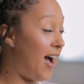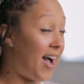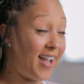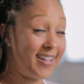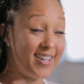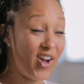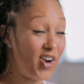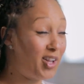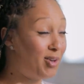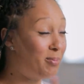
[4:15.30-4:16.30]
I get on
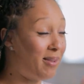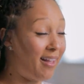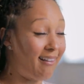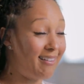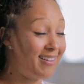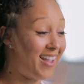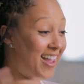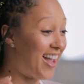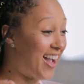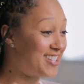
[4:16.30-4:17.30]
a little plane
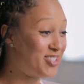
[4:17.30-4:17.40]
and I